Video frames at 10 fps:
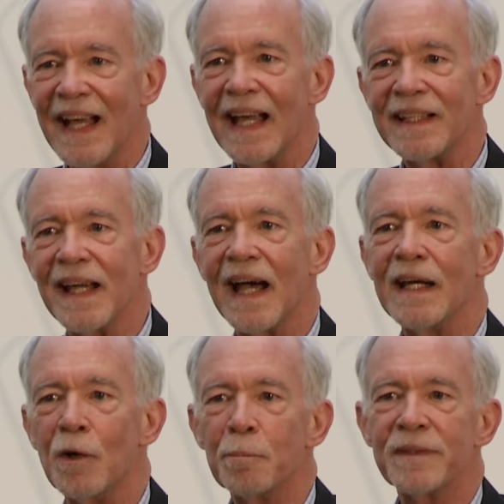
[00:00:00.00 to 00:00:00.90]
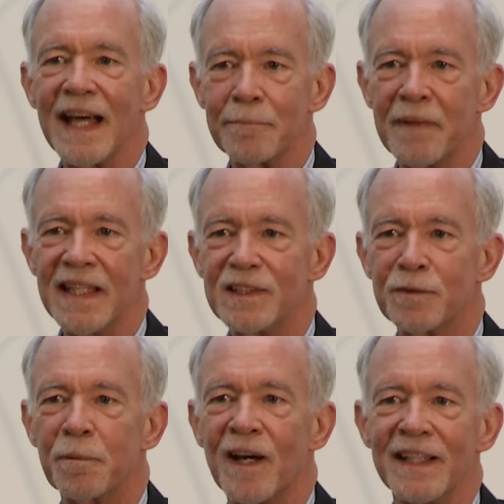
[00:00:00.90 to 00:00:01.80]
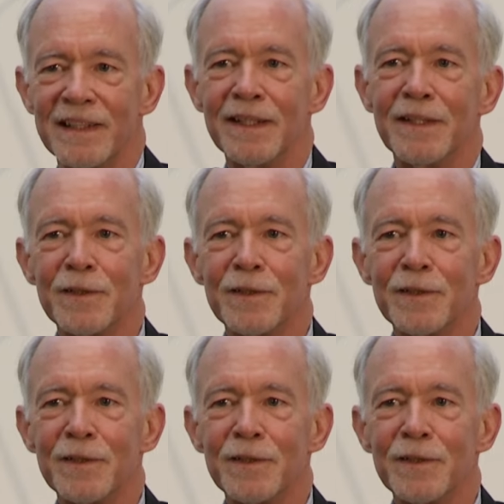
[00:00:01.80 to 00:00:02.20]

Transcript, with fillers: And I hope that may spread